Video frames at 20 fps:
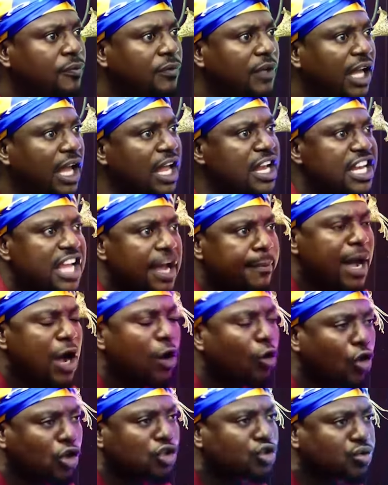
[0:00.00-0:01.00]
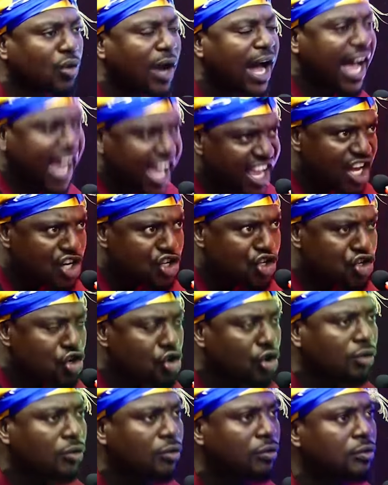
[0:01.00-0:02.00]
A near man cost what I
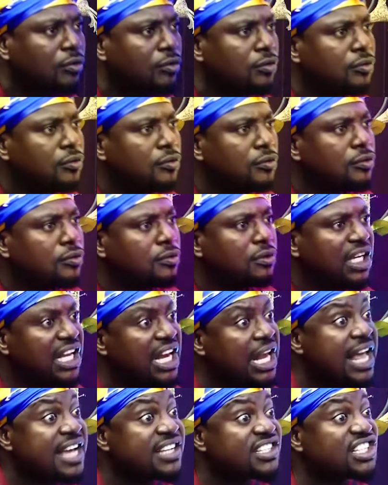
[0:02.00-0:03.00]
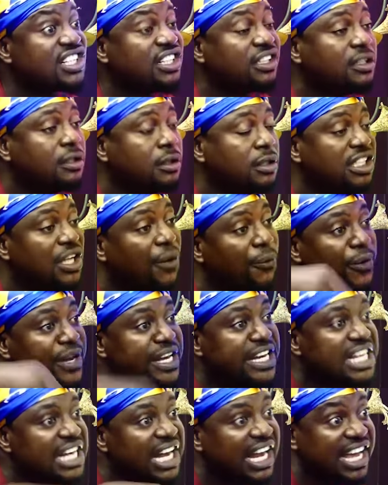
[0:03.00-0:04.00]
intro. Election, you will
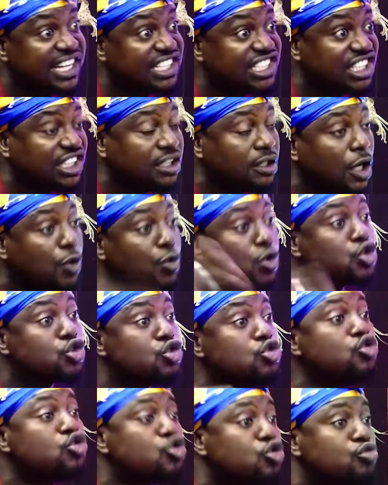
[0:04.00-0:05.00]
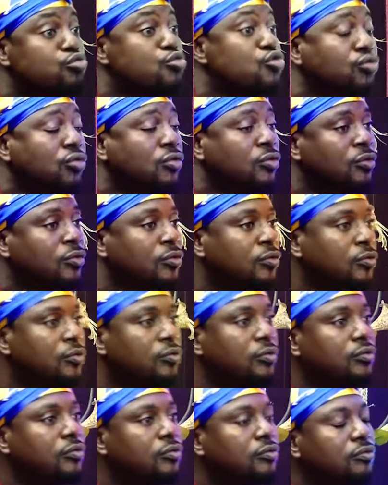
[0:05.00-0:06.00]
need election. It will soon
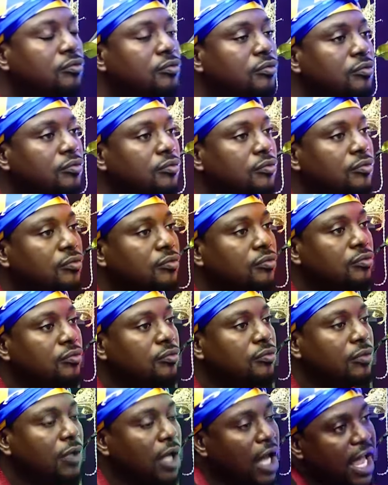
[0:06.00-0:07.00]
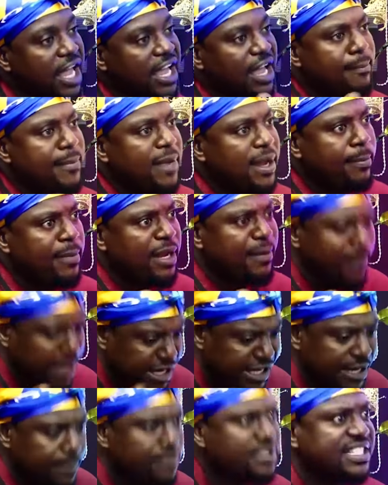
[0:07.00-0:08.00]
soon. A
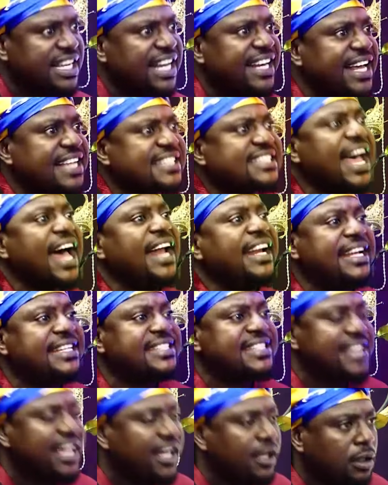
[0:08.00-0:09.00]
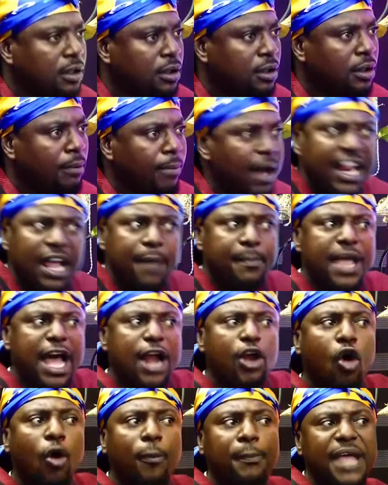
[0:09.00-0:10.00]
meme senior sanity here. But if you
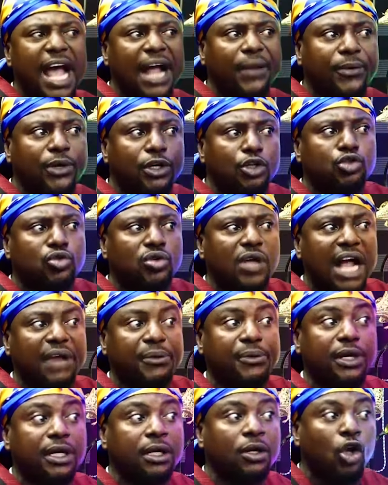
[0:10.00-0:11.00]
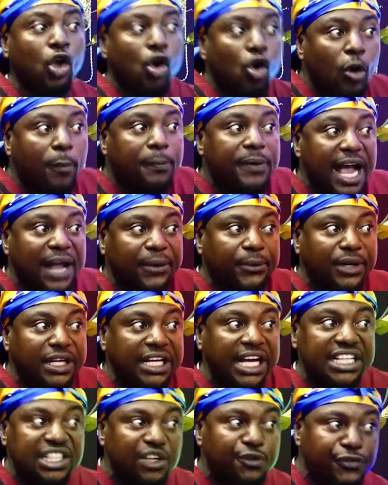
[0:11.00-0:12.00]
know, Obiadwini
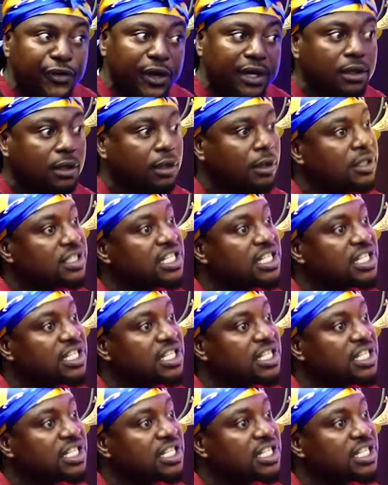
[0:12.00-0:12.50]
is different.